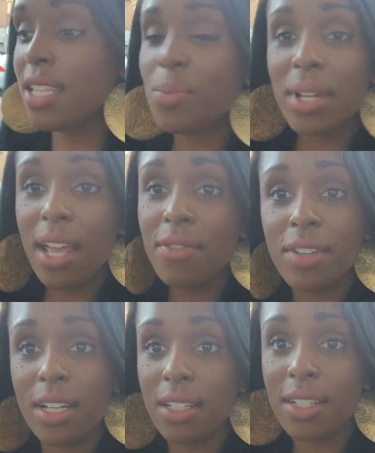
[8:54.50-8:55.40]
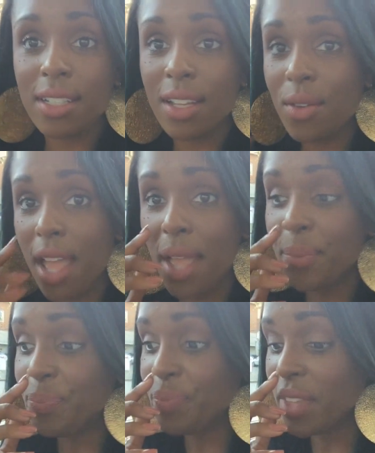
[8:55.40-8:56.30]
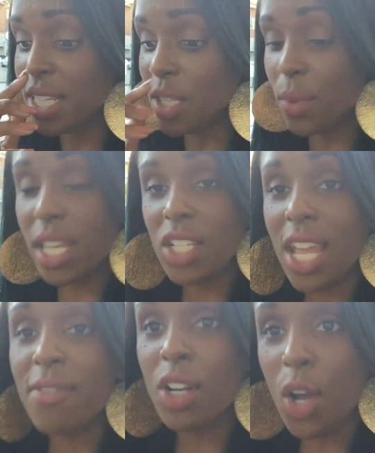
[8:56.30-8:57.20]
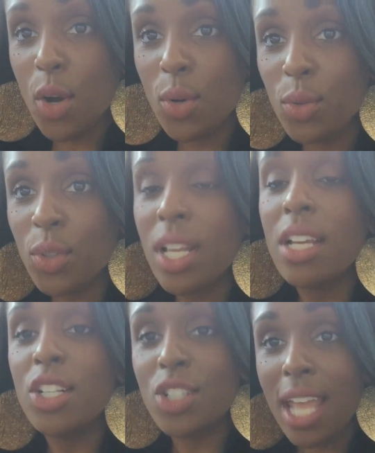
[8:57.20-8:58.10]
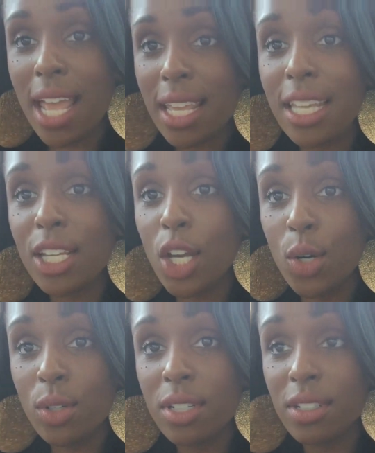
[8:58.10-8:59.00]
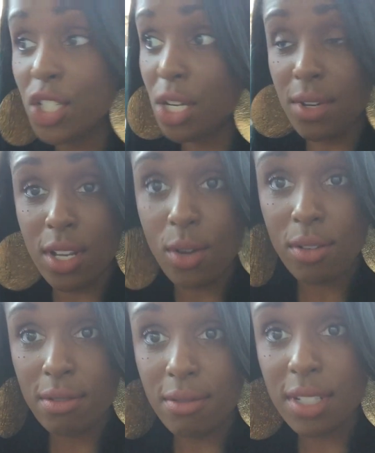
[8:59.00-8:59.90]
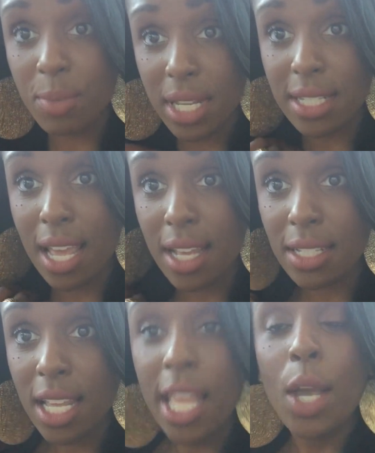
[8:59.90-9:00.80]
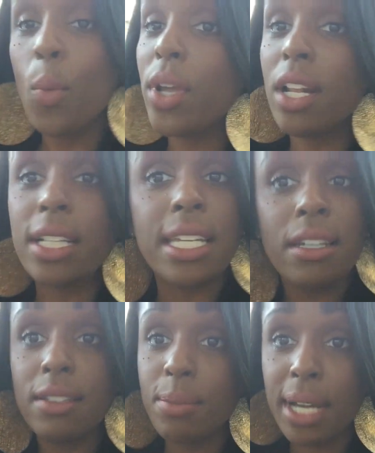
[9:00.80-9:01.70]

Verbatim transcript: it's whatever, okay? So we each having our own Jack and Coke, Cherry Coke, to be exact. We done killed the